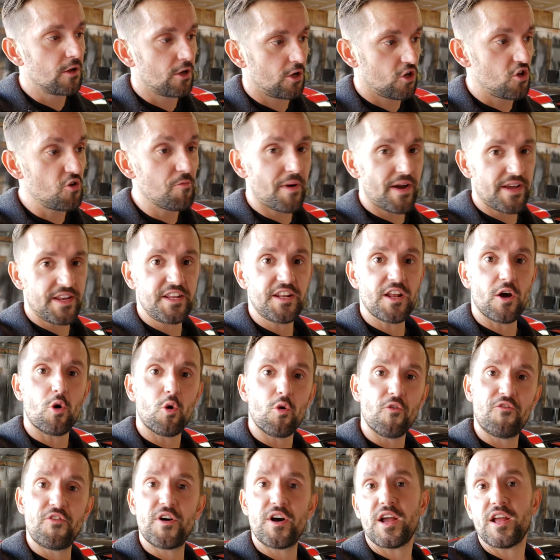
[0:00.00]
you might need a
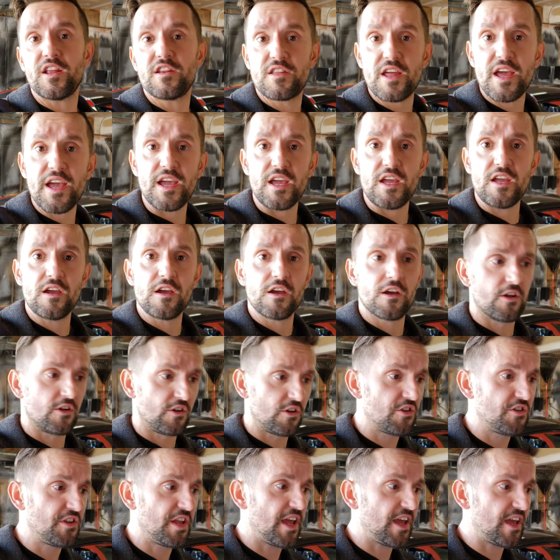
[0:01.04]
whole fucking day
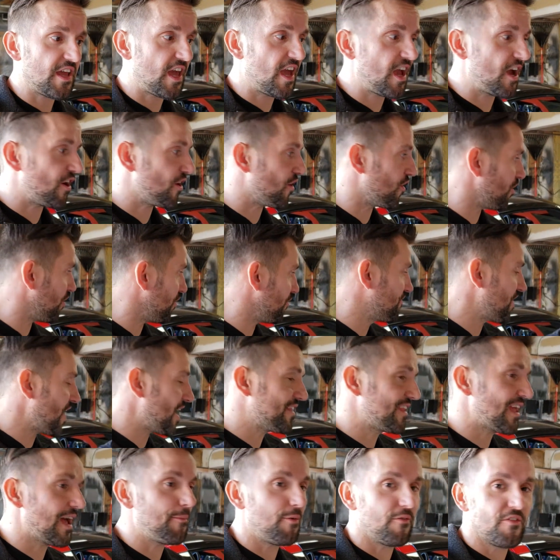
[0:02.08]
to take care of
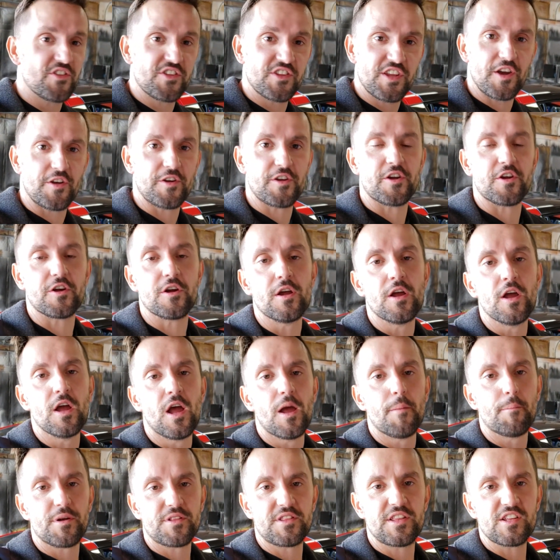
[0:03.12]
that type of interior.
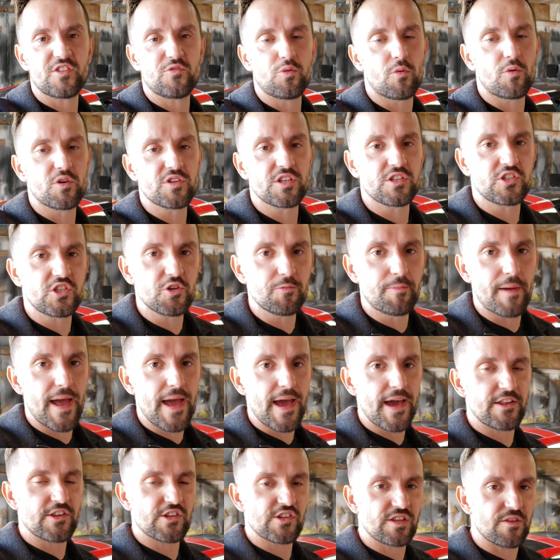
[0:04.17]
But this one wasn't too
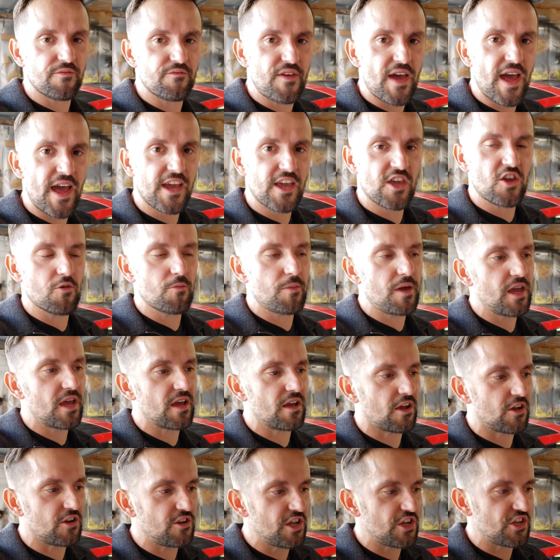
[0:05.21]
bad. Just some vacuuming
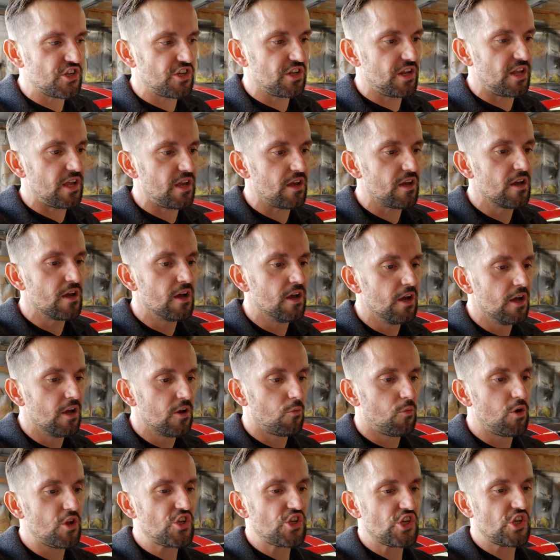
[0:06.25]
and conditioning,
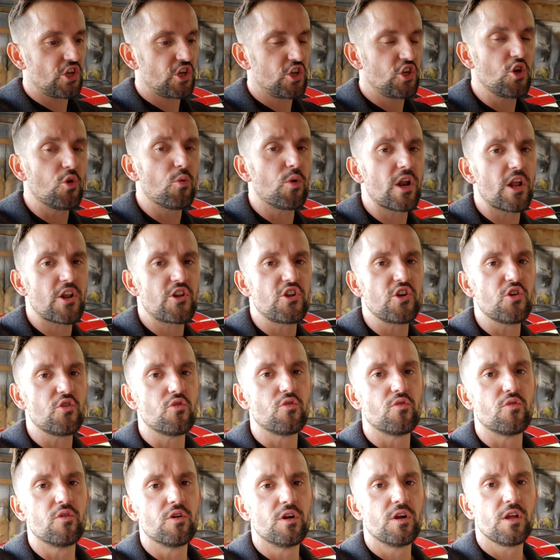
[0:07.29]
which you wanna
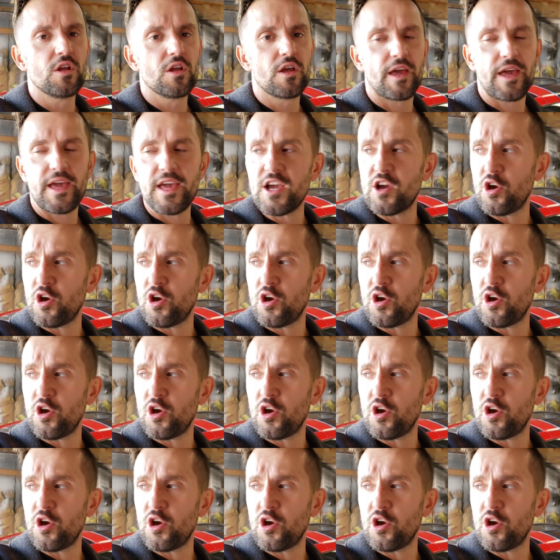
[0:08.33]
do in